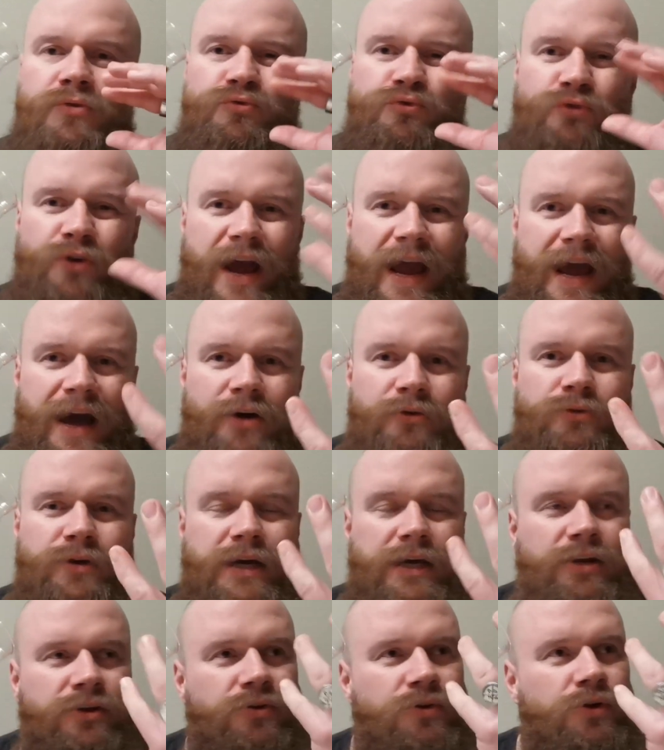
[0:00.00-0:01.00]
round.
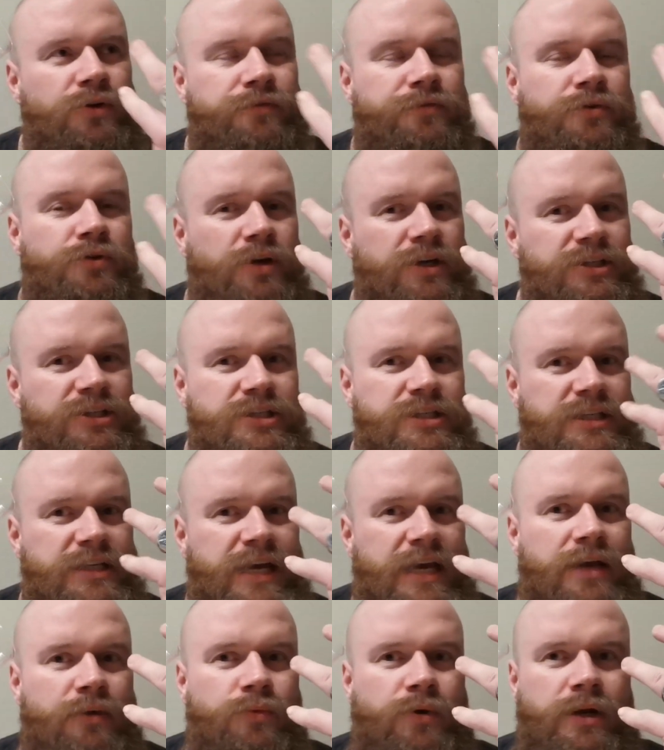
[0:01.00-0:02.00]
I don't know if you
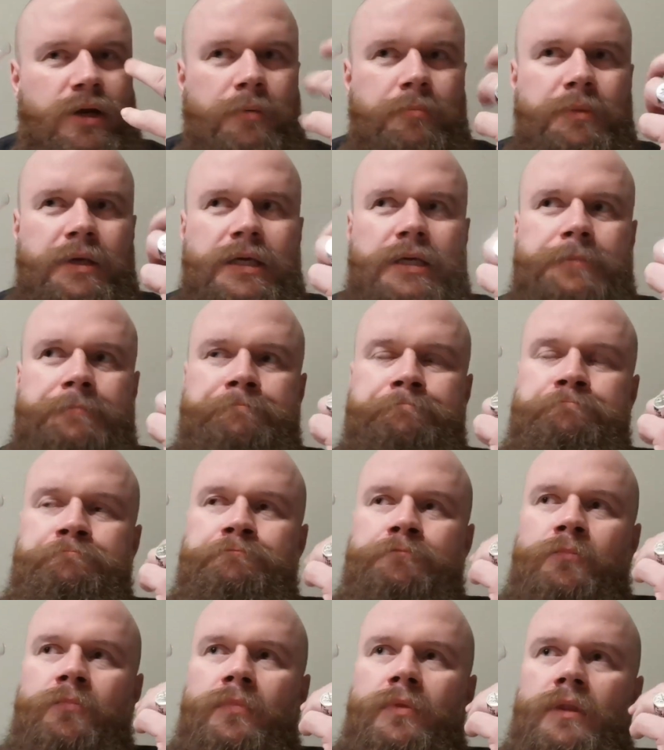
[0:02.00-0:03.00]
understand what I mean
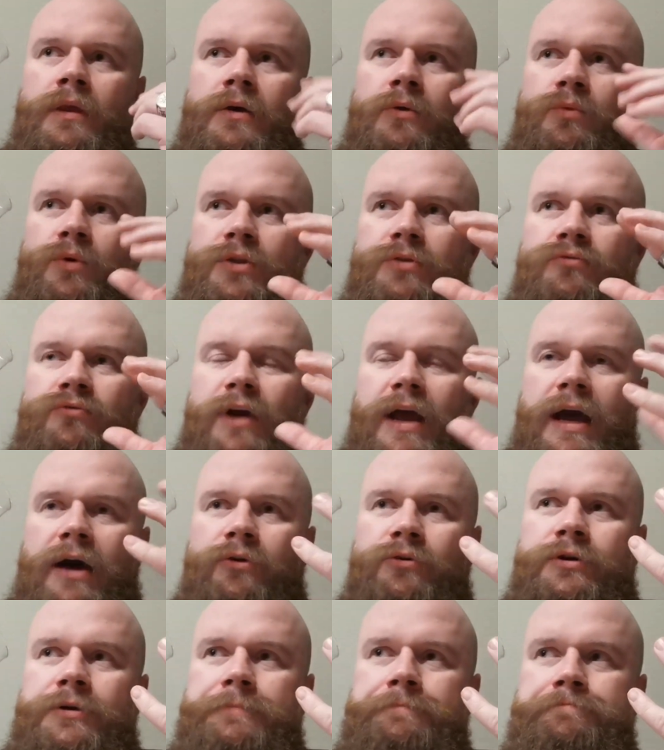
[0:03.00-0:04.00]
with
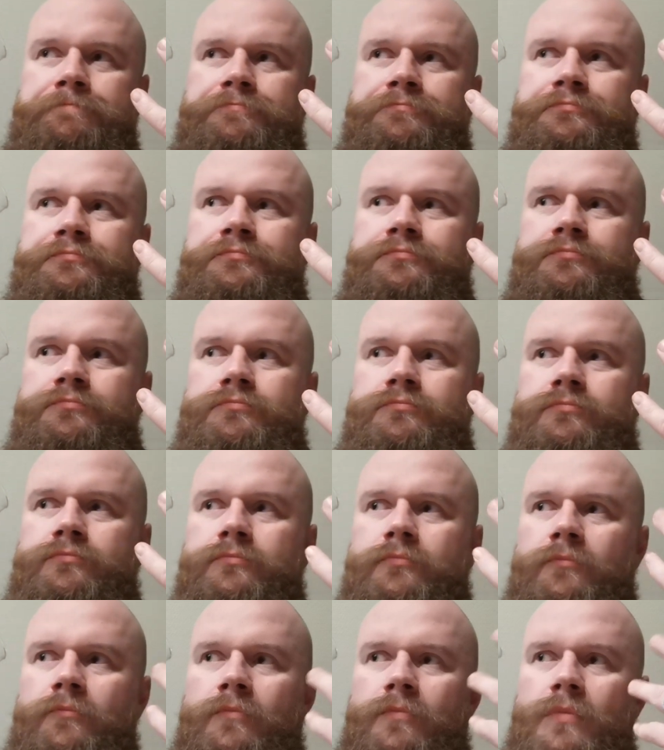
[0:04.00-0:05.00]
round.
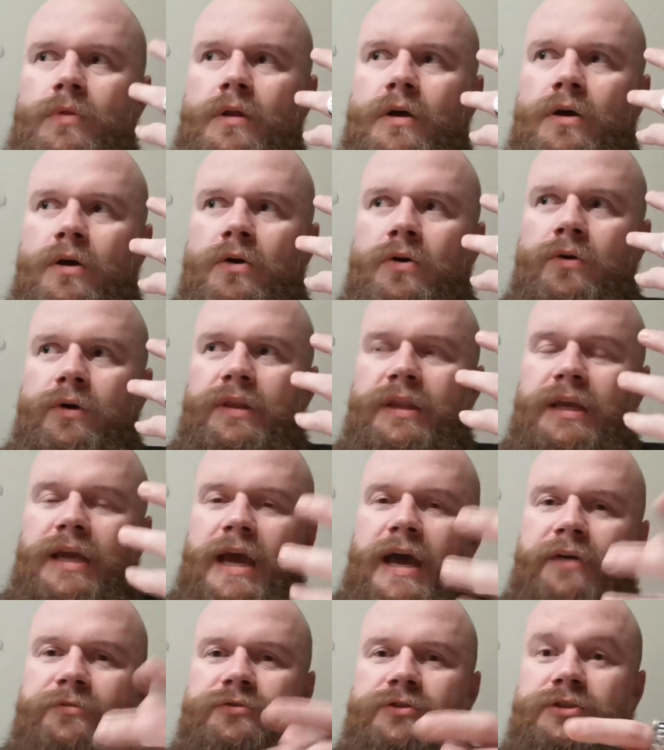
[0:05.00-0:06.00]
Oh, and
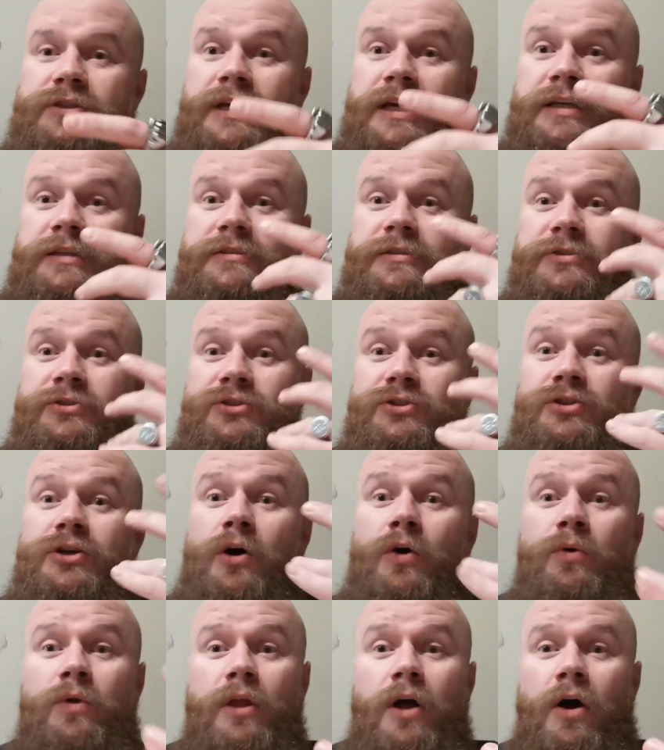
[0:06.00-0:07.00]
the aftertaste is
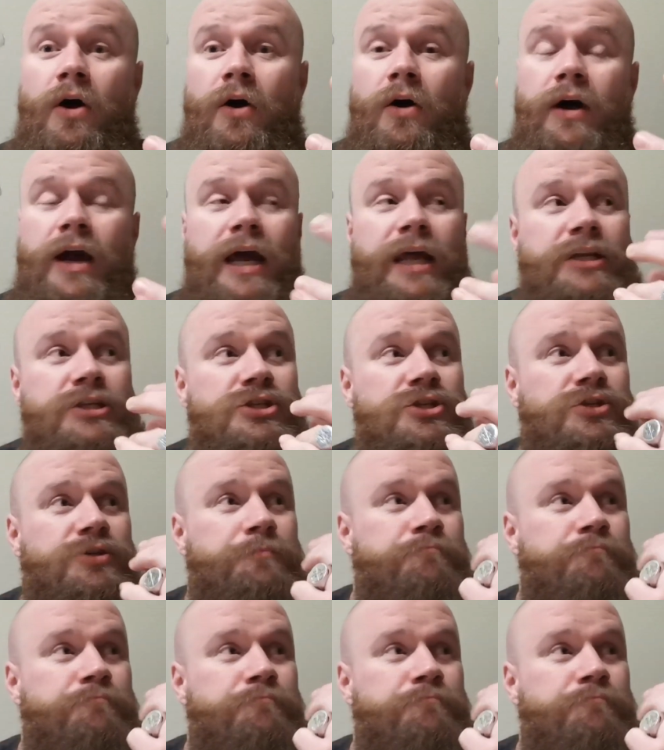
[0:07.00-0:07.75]
so long, and